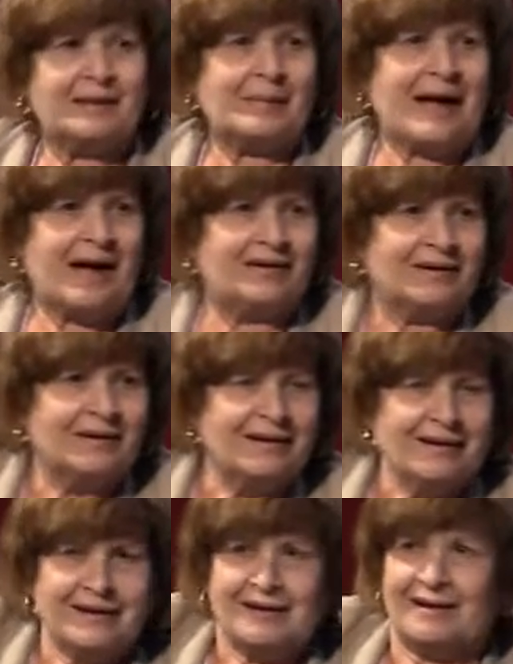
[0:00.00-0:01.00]
them
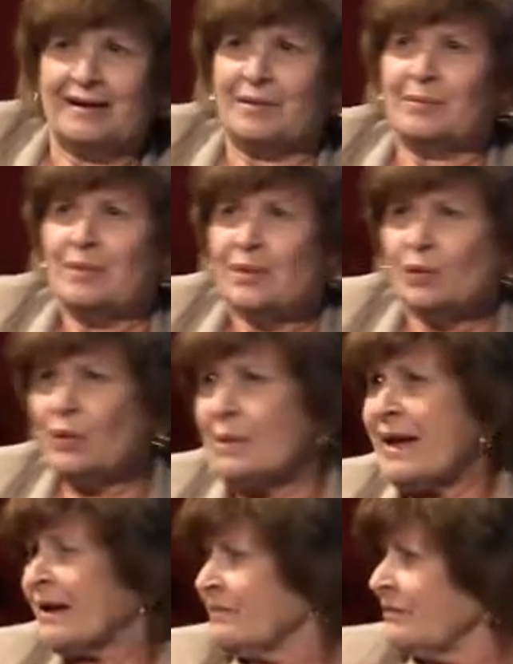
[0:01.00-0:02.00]
out. We
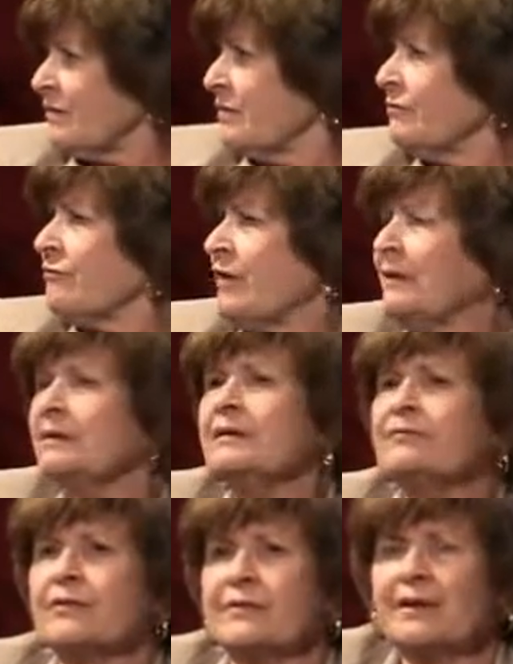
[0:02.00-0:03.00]
make it very friendly
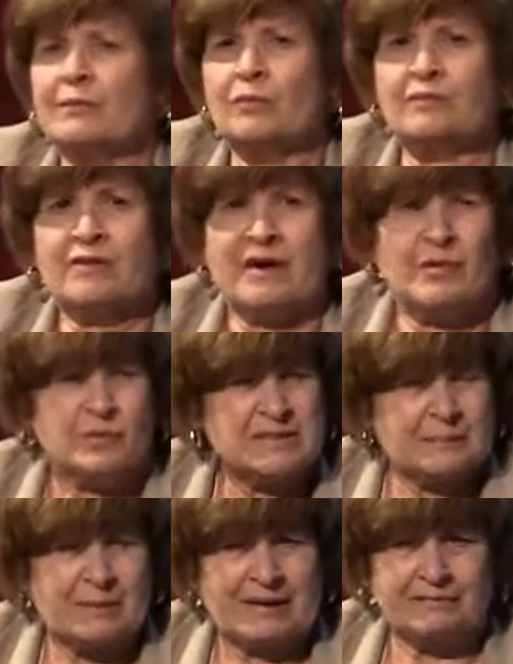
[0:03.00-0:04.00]
for them. We're very
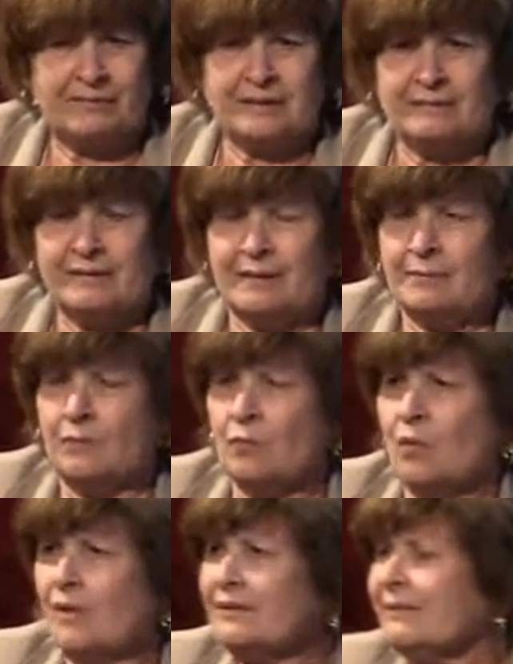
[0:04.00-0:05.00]
respectful of them.
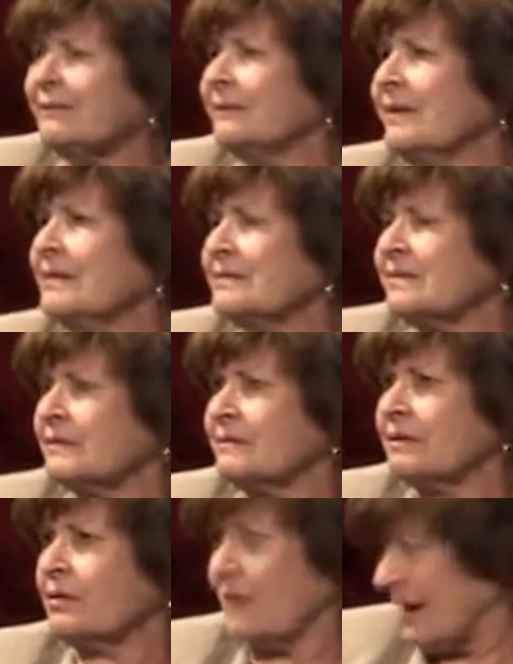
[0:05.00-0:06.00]
One of the things
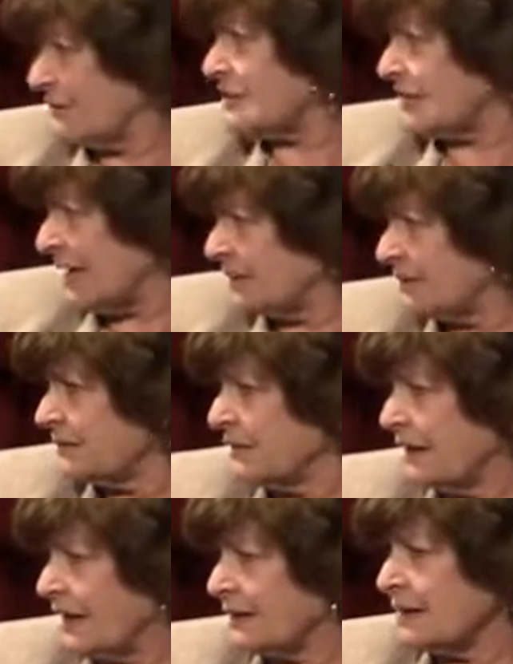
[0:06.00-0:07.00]
that gravitated,
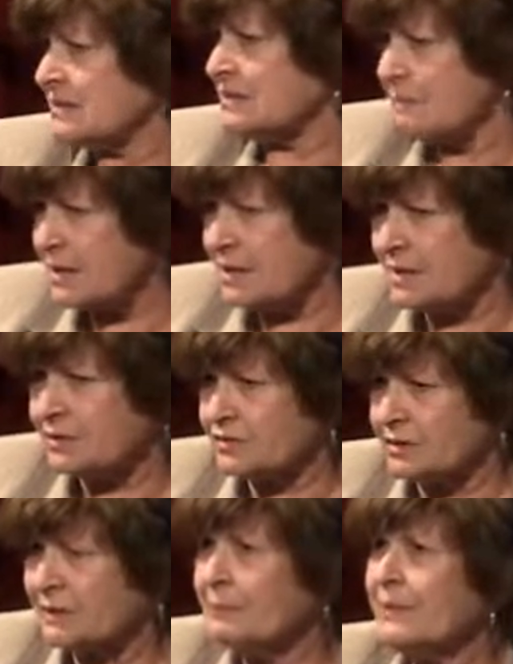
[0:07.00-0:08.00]
I guess, me
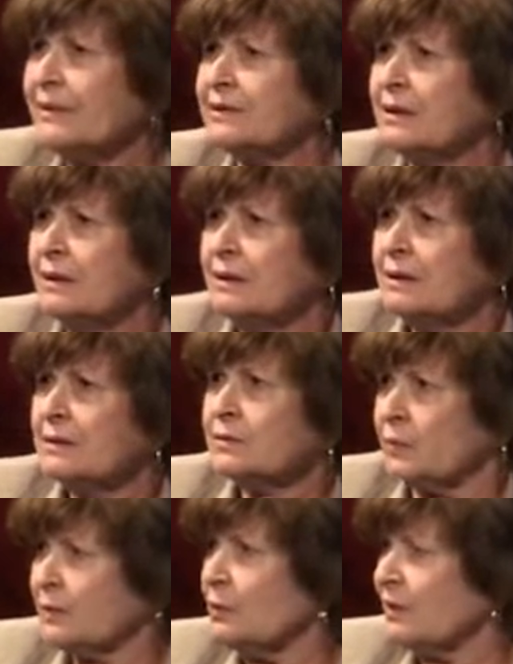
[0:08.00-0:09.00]
to commit
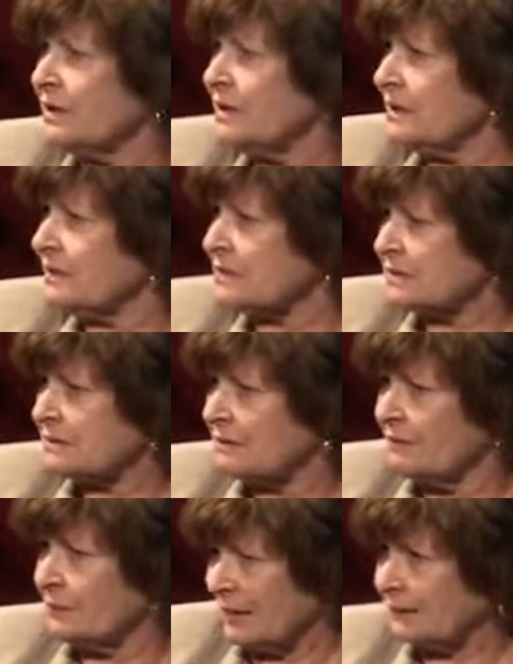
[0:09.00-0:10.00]
21 years
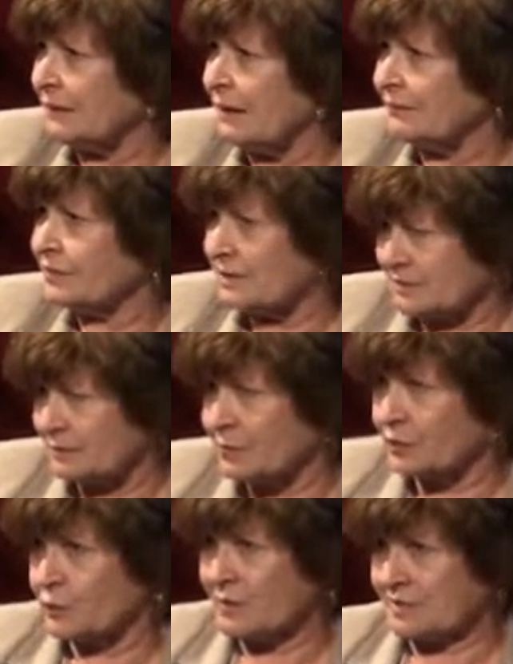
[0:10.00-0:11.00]
of my life, because I'm
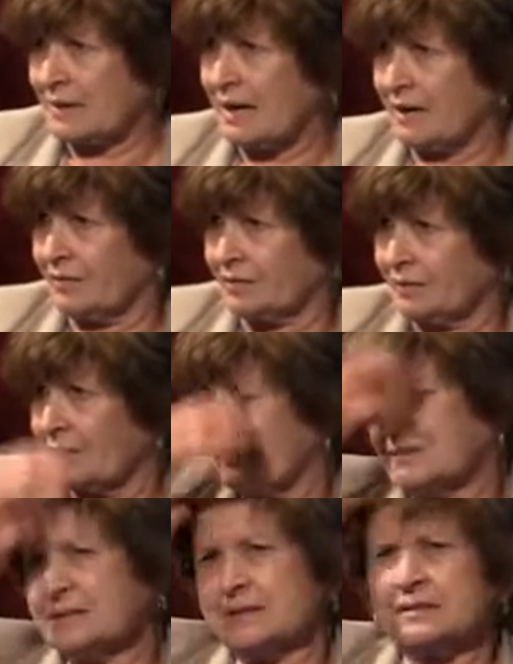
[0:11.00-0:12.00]
going to retire in
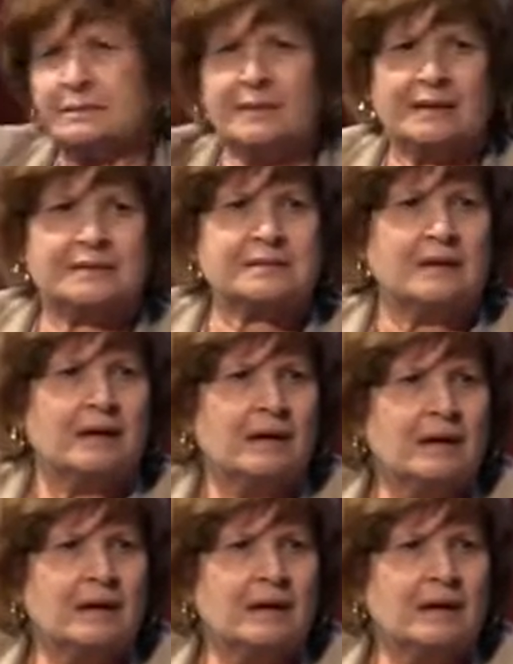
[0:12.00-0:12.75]
about 6 months,